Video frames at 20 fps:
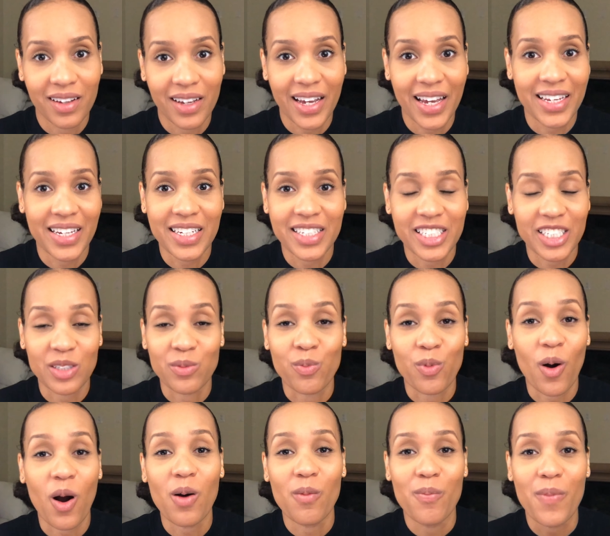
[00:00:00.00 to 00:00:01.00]
and it just
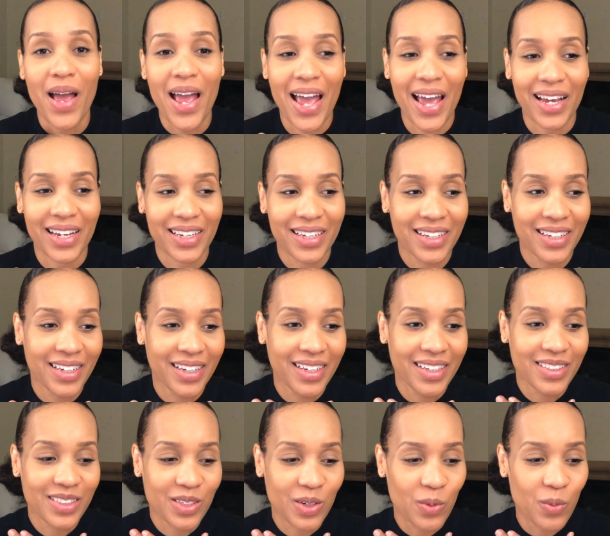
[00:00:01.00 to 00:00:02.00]
brought back
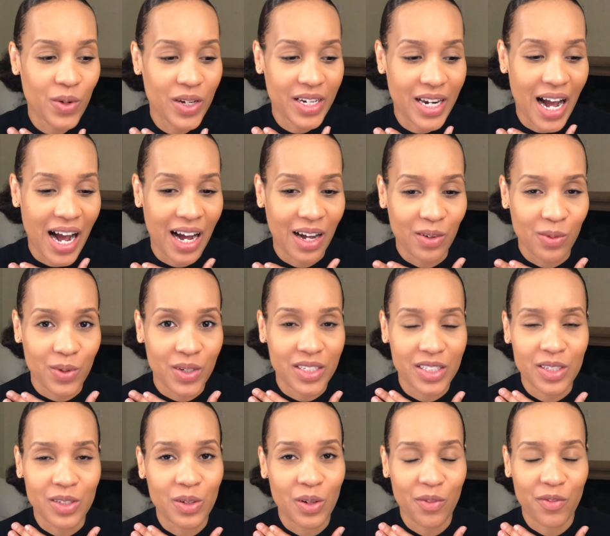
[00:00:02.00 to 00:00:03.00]
to when I
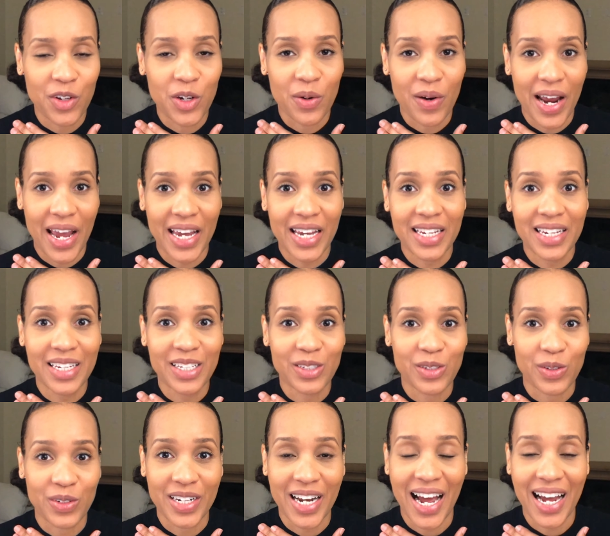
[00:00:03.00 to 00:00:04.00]
was, you know, if you're an
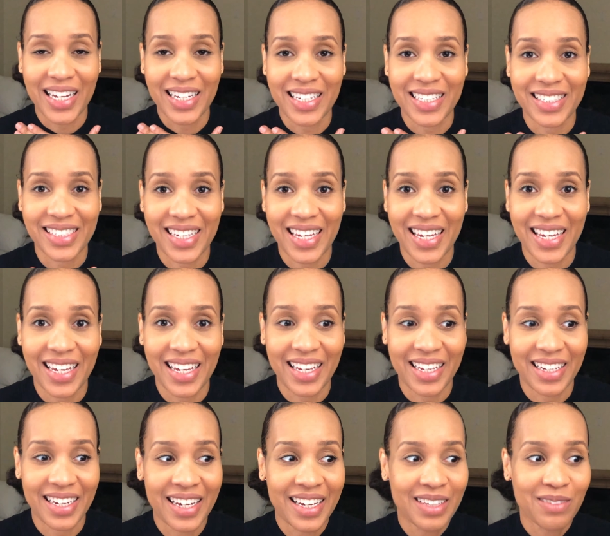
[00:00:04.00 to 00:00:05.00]
eighties or nineties
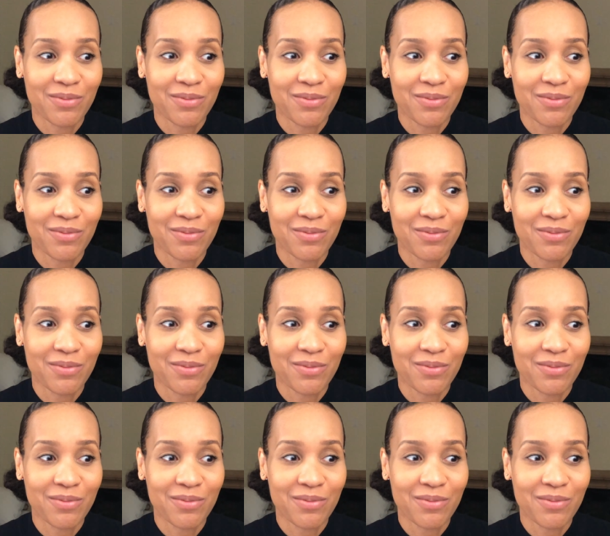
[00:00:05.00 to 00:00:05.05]
kid